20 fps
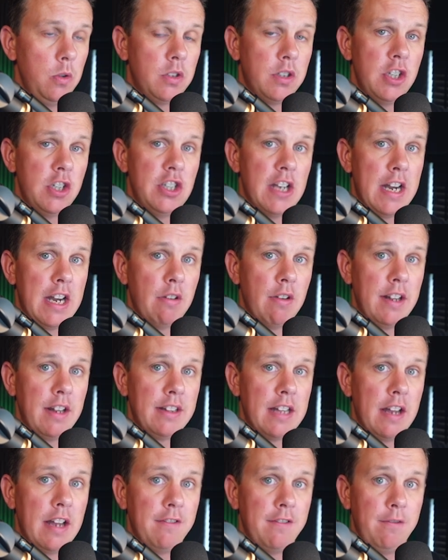to generate
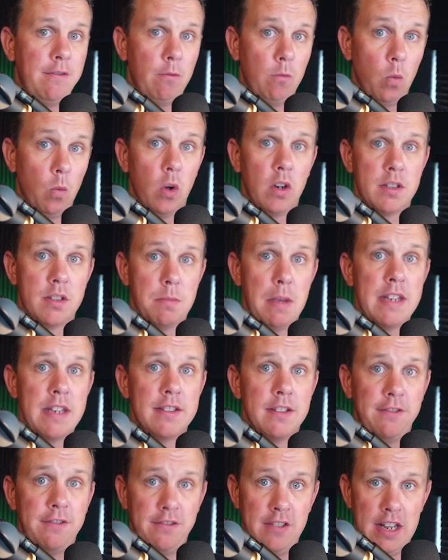that workspace,
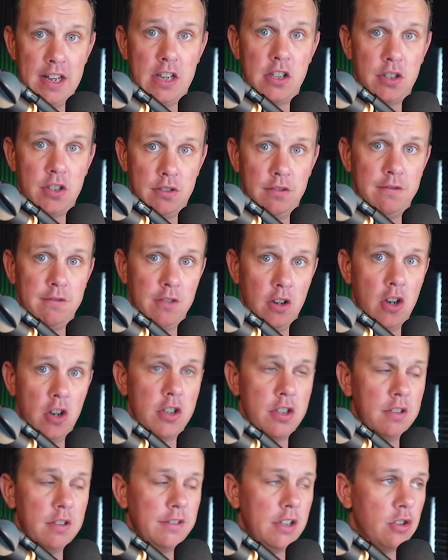the finished
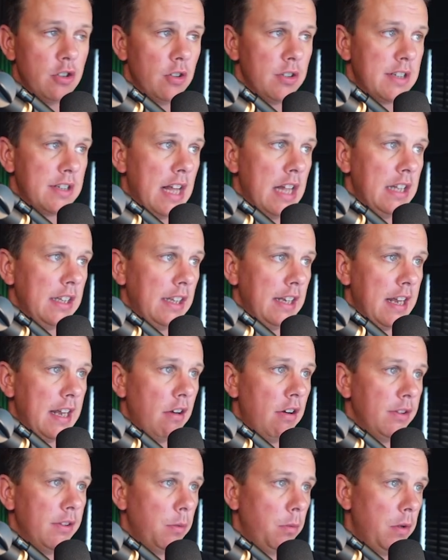version of the truss calculator
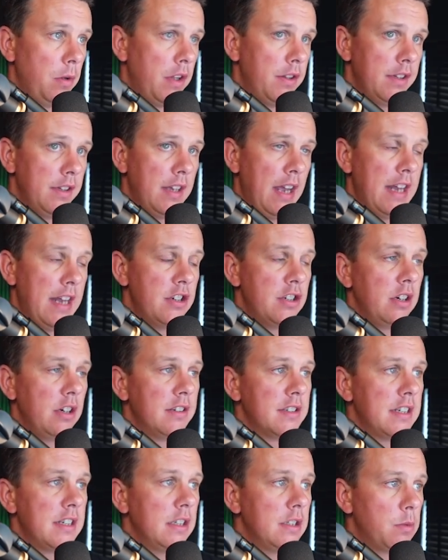on the on the engineering
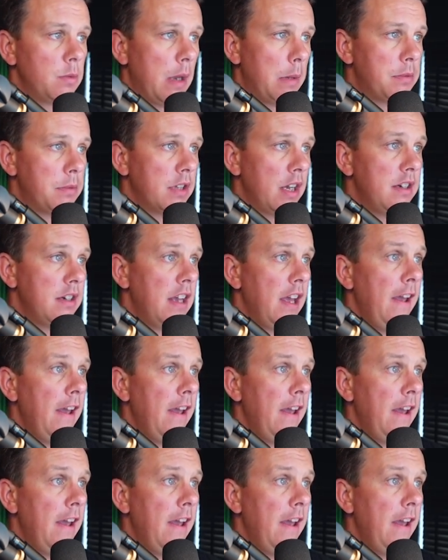skills website.